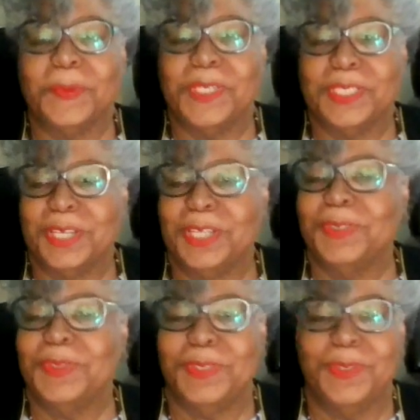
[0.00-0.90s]
which
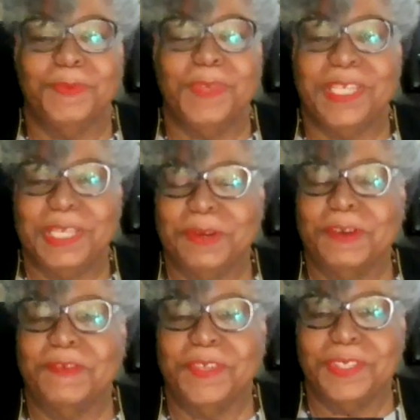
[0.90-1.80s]
countries you may
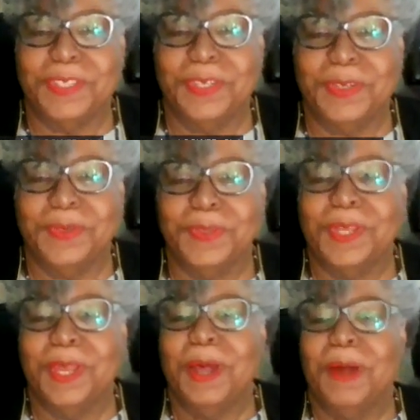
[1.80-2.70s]
hear of in the news,